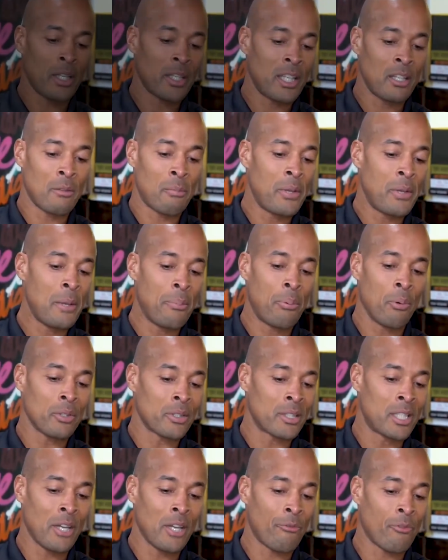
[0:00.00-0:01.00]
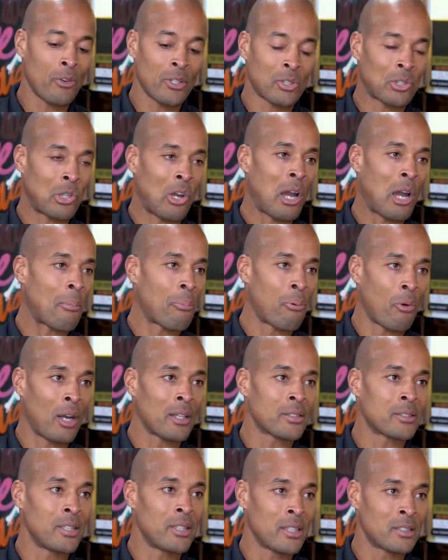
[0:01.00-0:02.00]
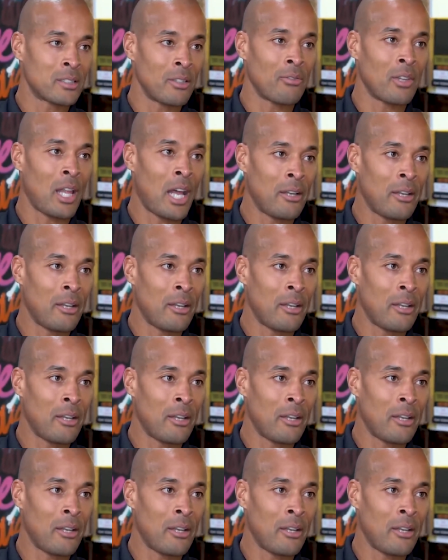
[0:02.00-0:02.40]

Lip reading: trying to give people a different thought process of